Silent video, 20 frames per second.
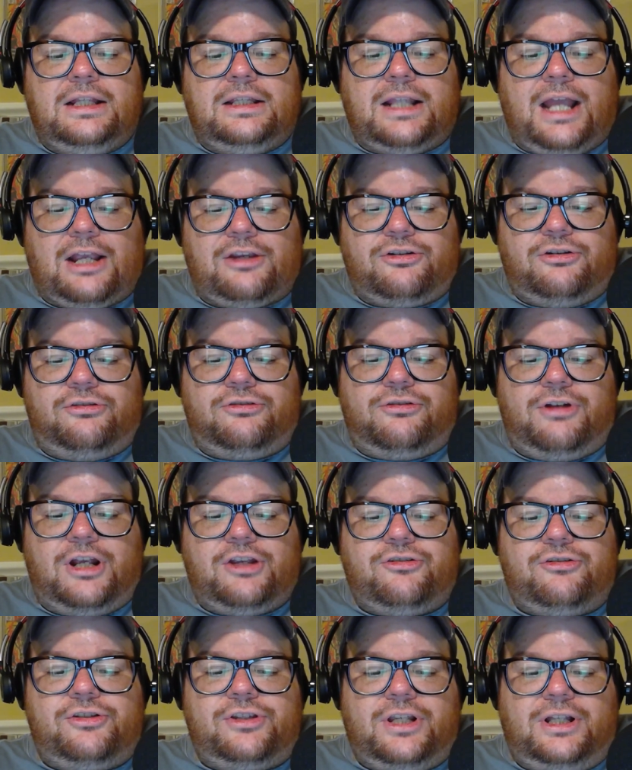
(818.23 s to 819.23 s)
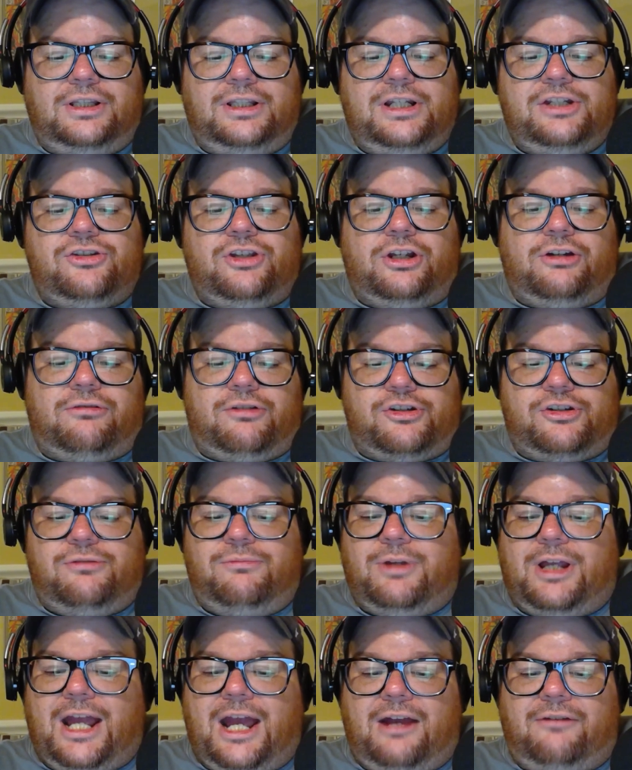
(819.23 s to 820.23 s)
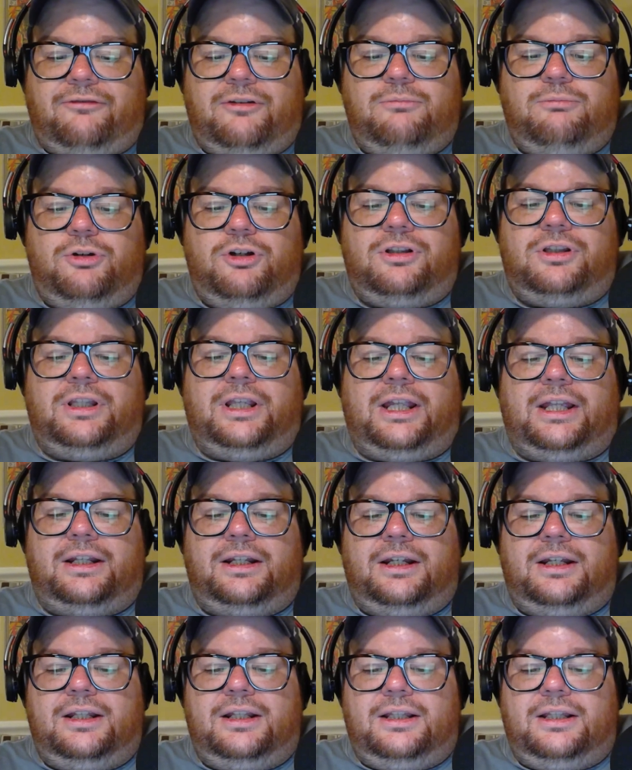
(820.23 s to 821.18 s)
National Treasures Collegiate Christian McCaffrey Booklet